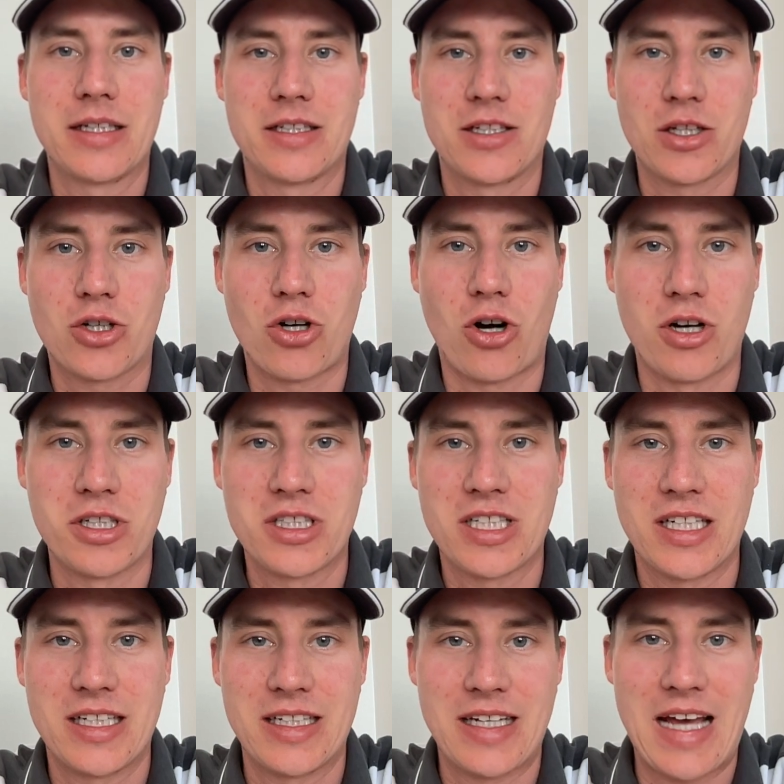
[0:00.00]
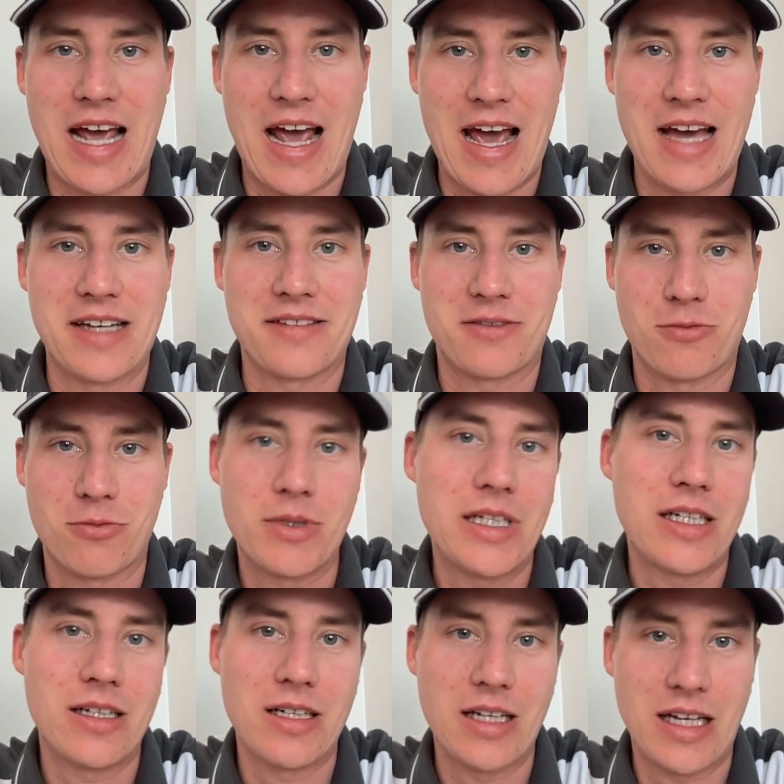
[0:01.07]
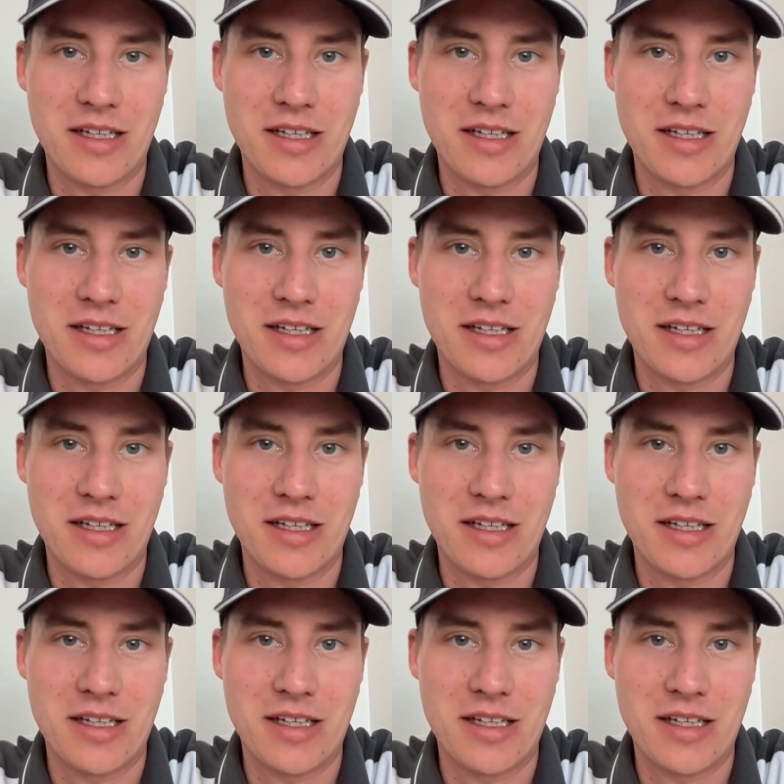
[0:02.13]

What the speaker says: the content as real